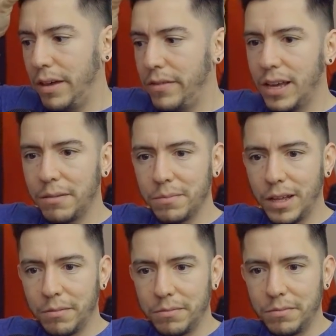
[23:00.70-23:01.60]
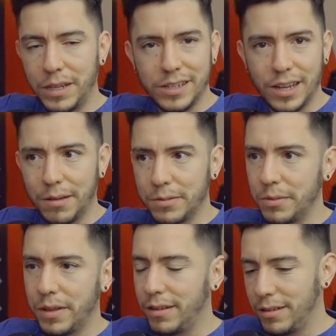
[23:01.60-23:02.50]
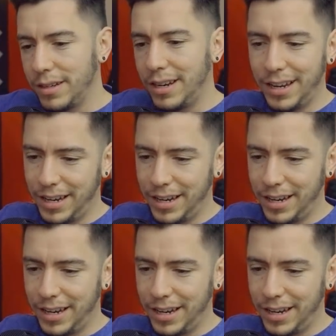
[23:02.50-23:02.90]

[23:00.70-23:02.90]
Maybe I'm messing up something.